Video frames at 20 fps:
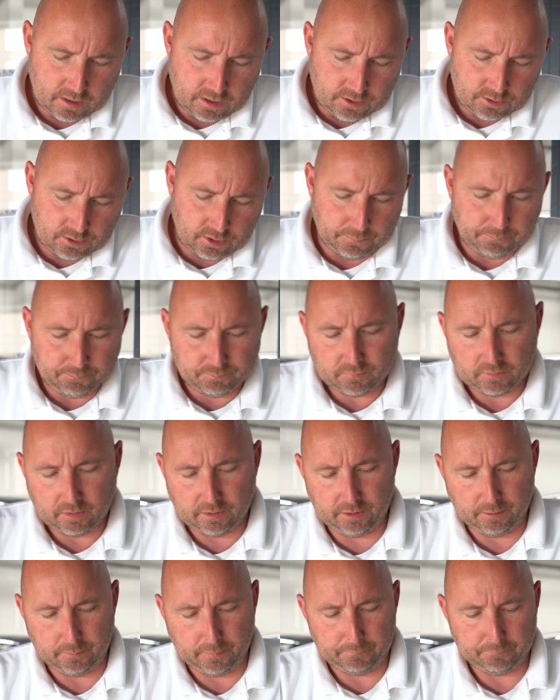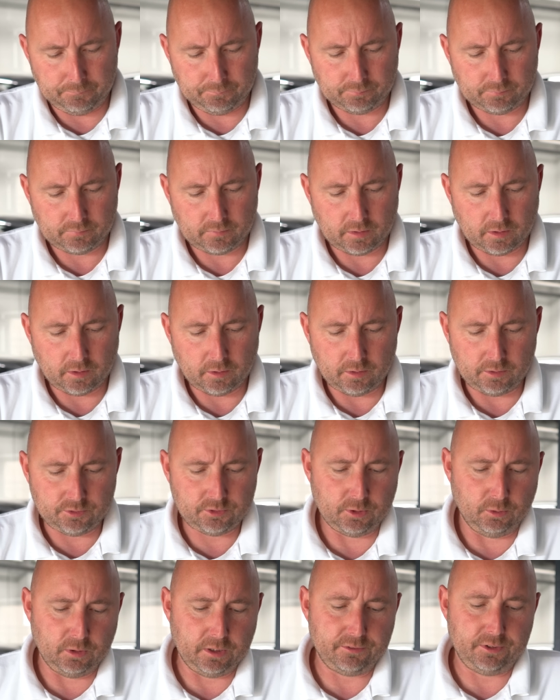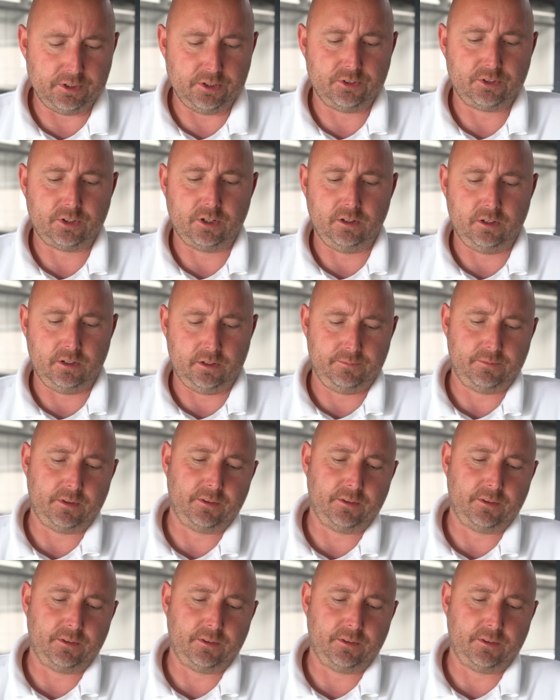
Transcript: So anyway, still loving the solar.